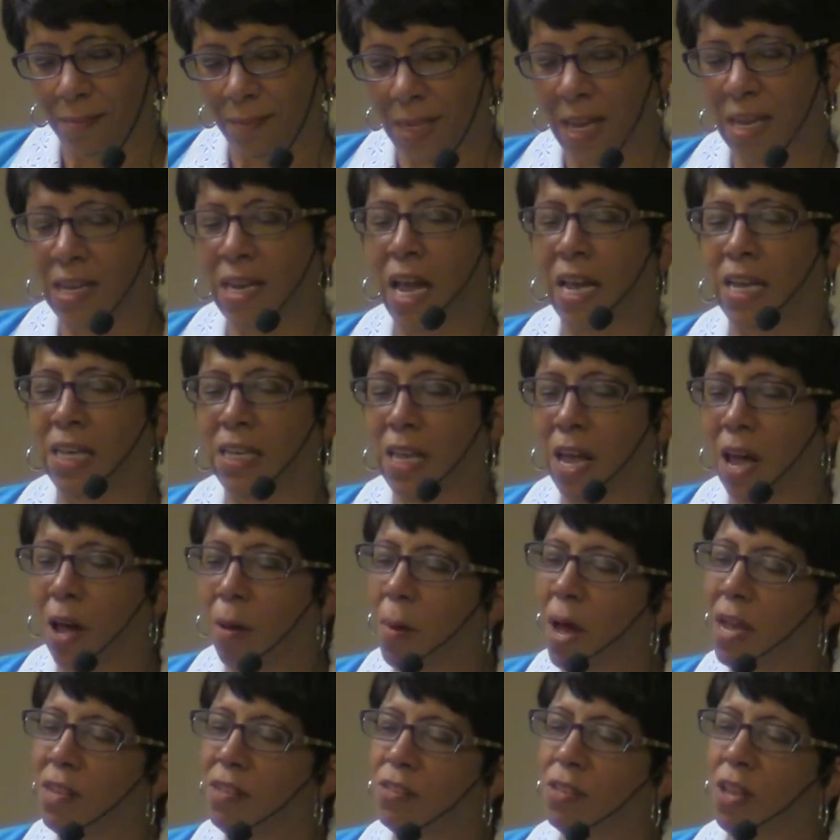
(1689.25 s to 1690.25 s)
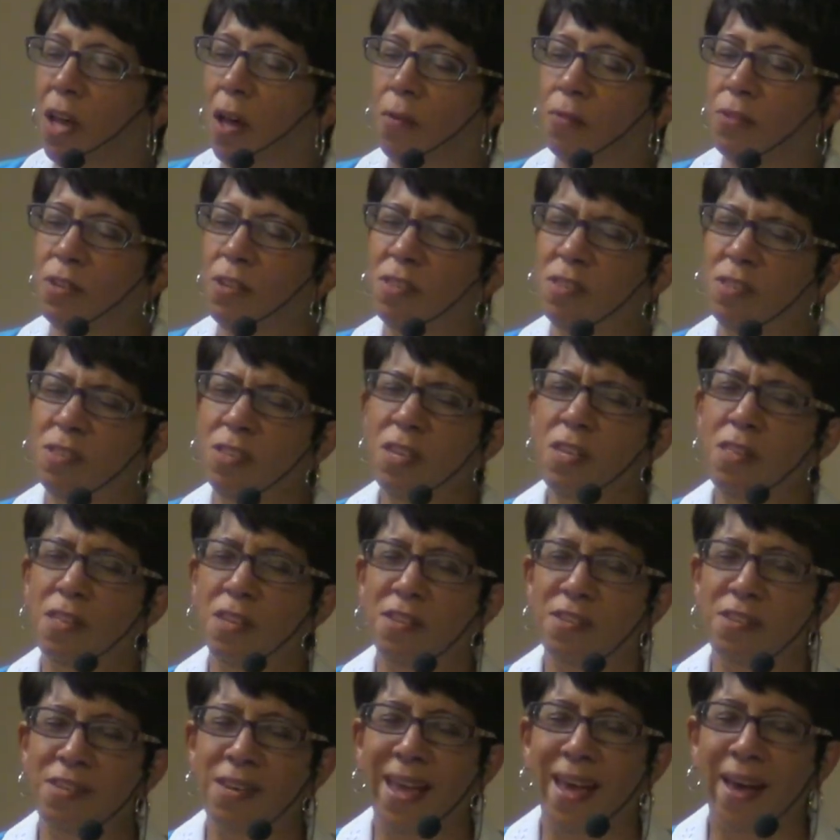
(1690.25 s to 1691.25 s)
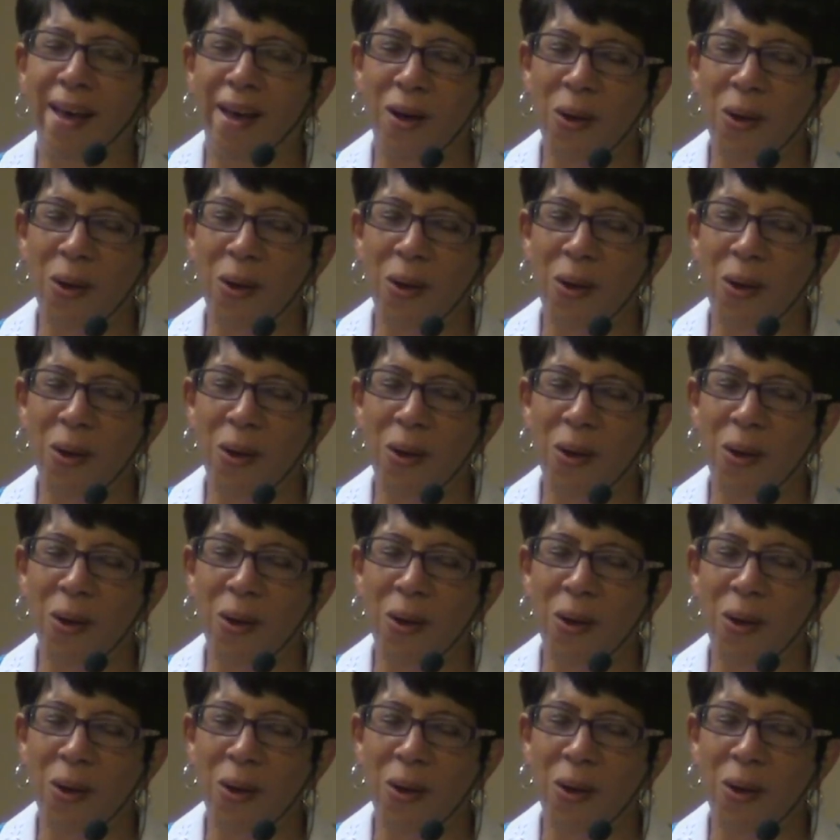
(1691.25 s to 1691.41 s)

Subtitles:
And I allow myself to see this now.